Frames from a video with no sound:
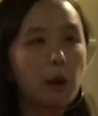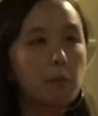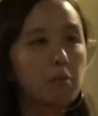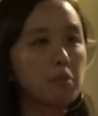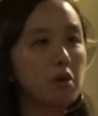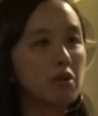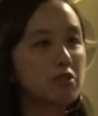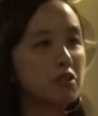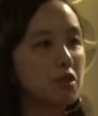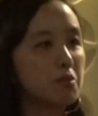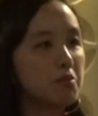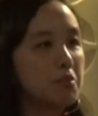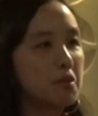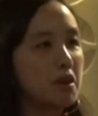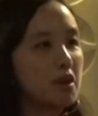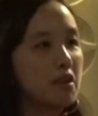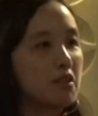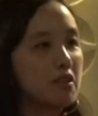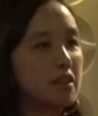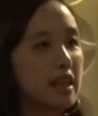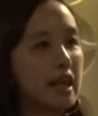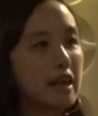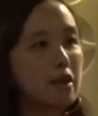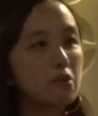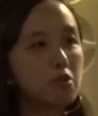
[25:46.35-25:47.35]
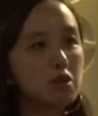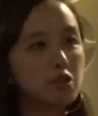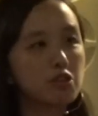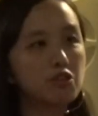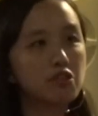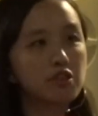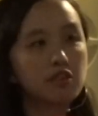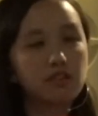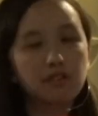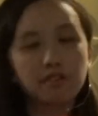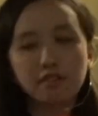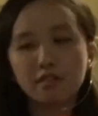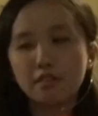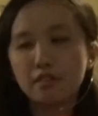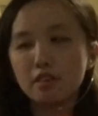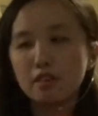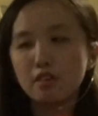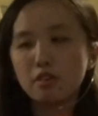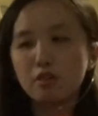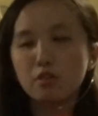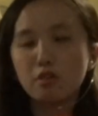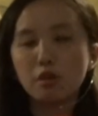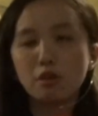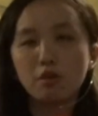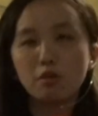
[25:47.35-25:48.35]
multiple languages.
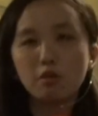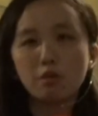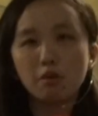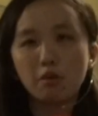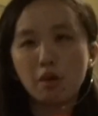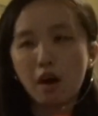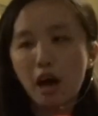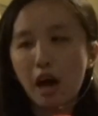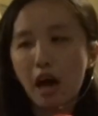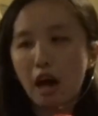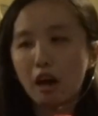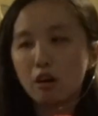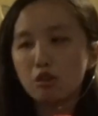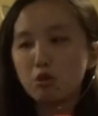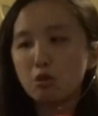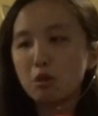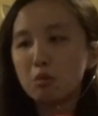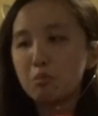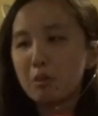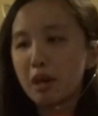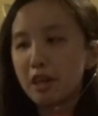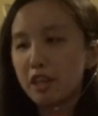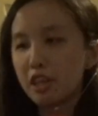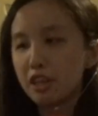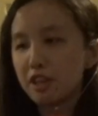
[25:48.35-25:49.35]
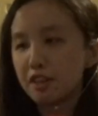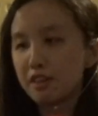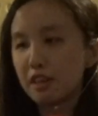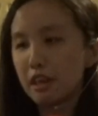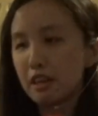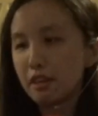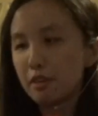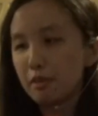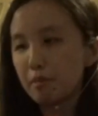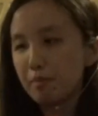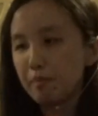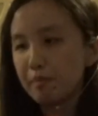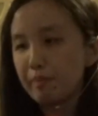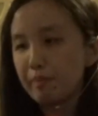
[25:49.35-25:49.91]
So how do we manage that?